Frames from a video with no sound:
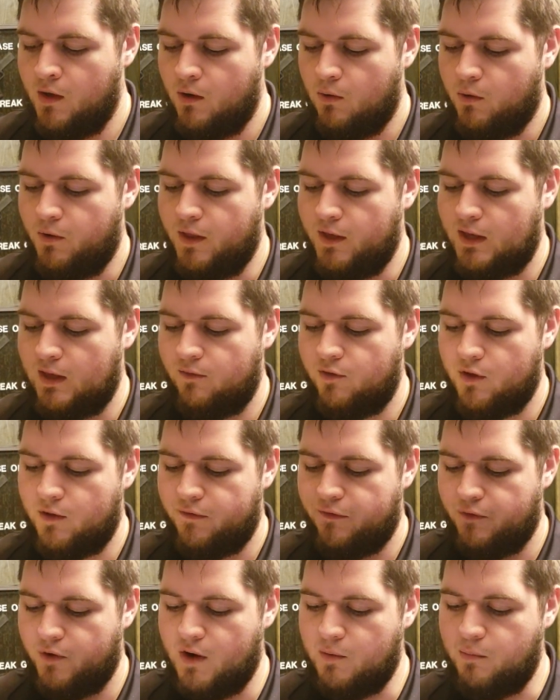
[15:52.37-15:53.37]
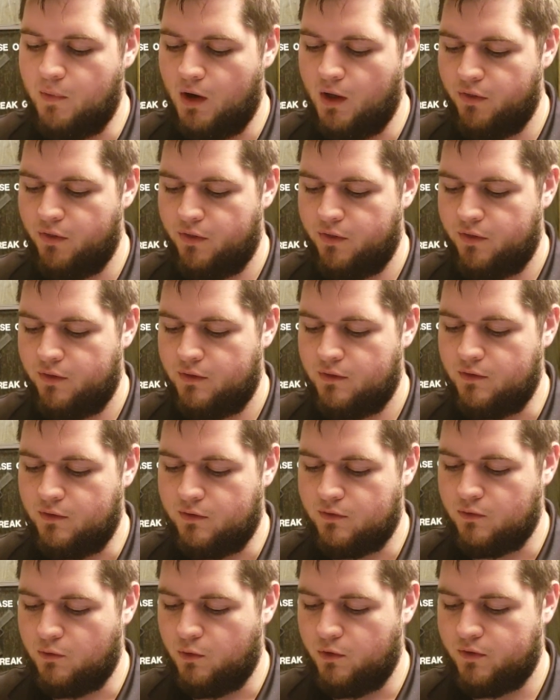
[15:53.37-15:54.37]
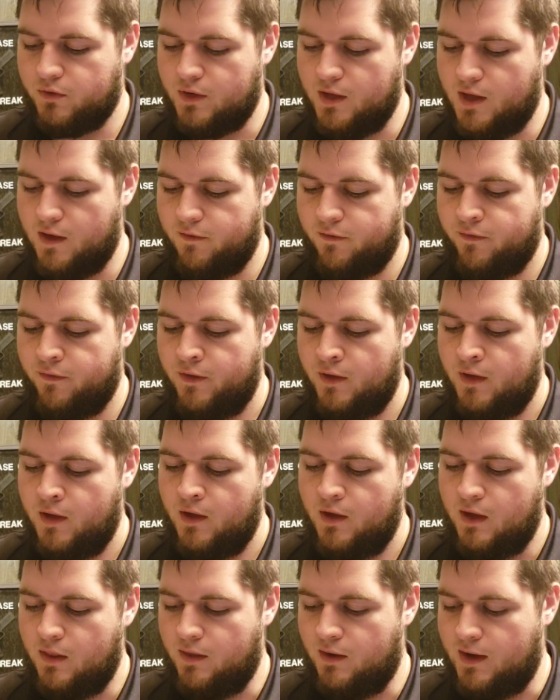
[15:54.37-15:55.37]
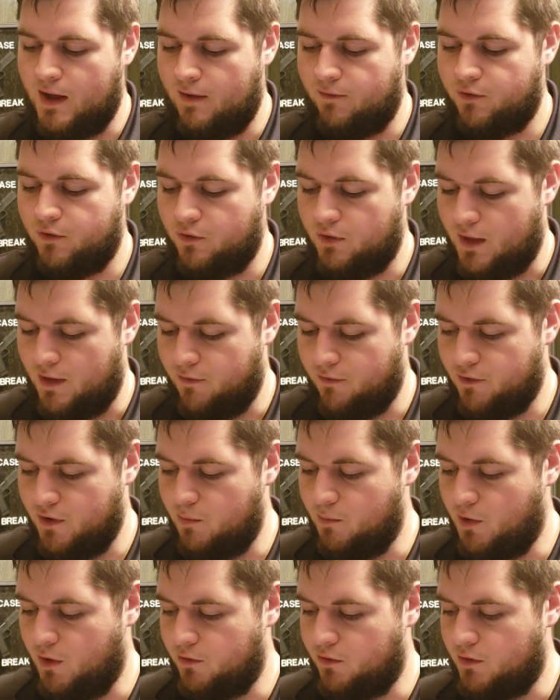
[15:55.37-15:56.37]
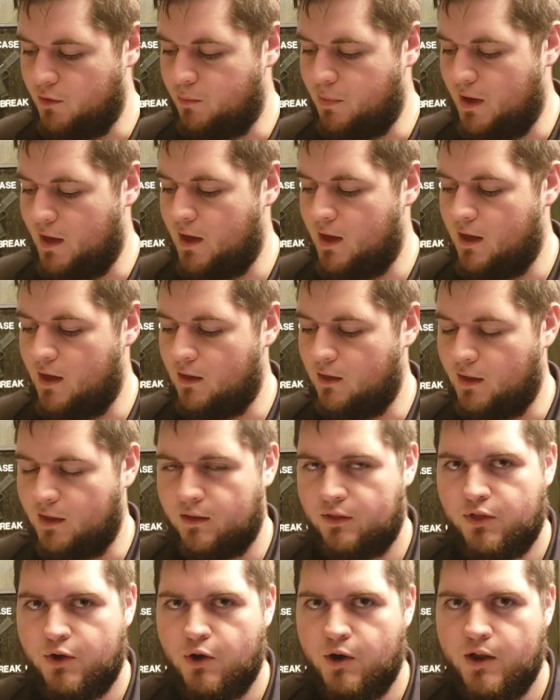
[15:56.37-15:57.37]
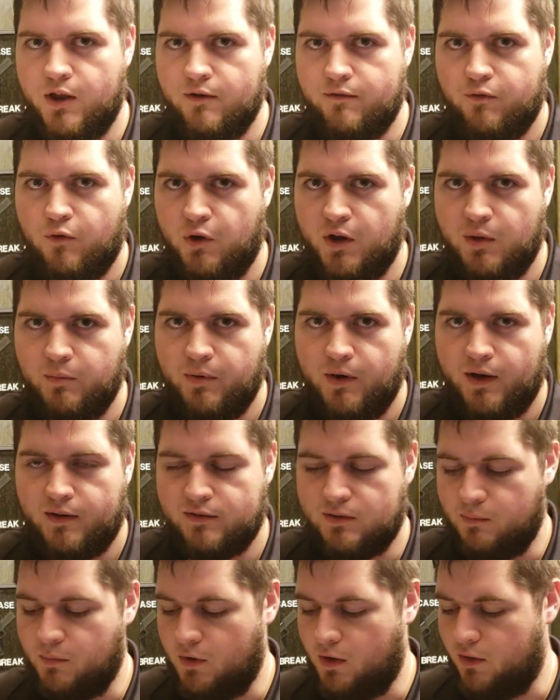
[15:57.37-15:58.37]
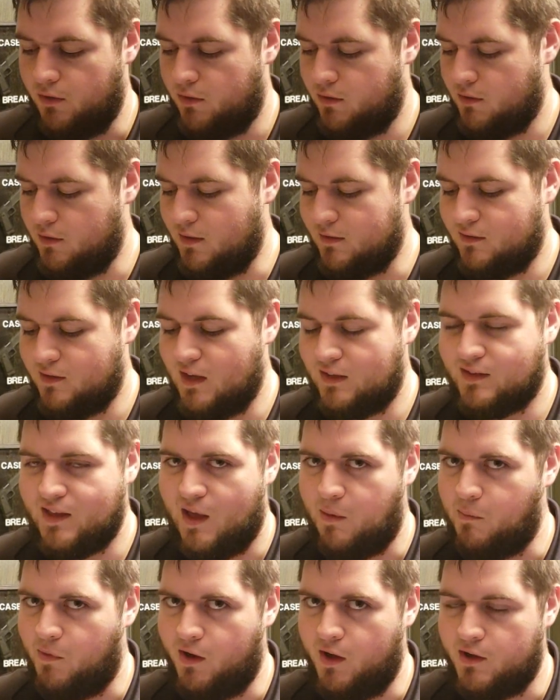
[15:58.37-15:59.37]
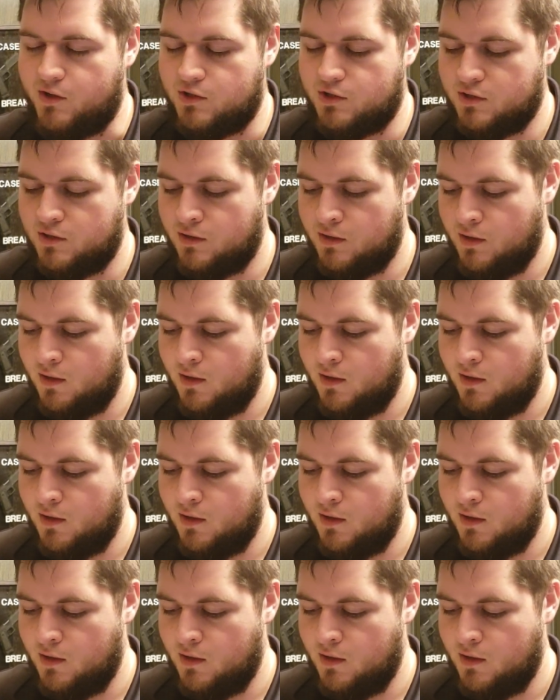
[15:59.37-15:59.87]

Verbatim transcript: where they give you a free month to store stuff. And then after that free month, you pay like 30 or 40 bucks a month. It's not that much.